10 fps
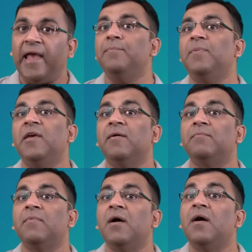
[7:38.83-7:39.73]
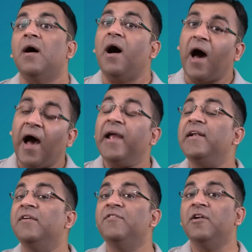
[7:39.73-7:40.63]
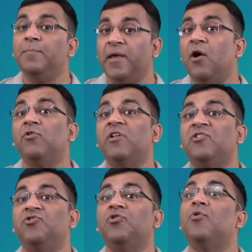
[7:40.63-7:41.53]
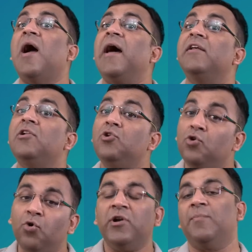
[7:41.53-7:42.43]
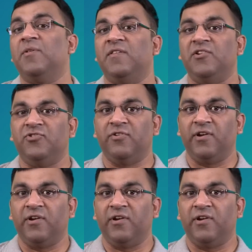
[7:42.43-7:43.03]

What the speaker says: NPM, a high dividend payout ratio, and a low depreciation